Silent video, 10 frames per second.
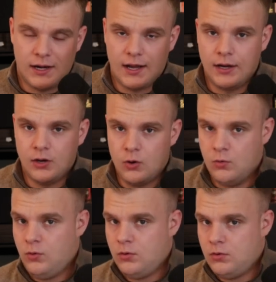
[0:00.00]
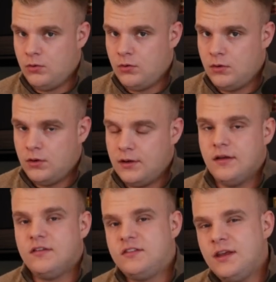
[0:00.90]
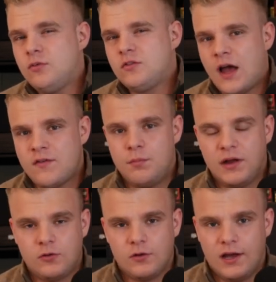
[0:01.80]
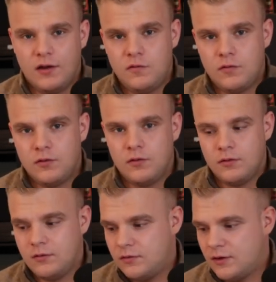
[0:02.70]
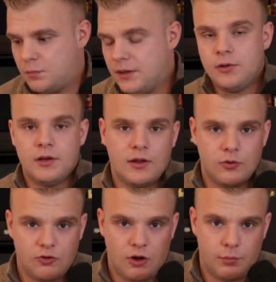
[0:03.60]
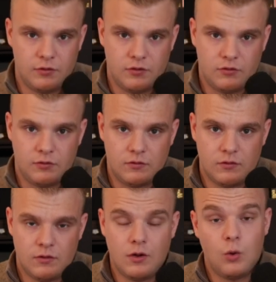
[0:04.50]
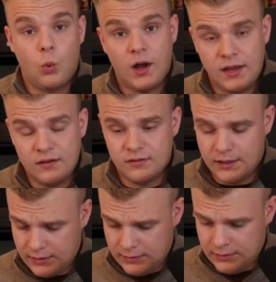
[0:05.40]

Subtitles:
I know seems to have a better life than people in other job positions. Why is that?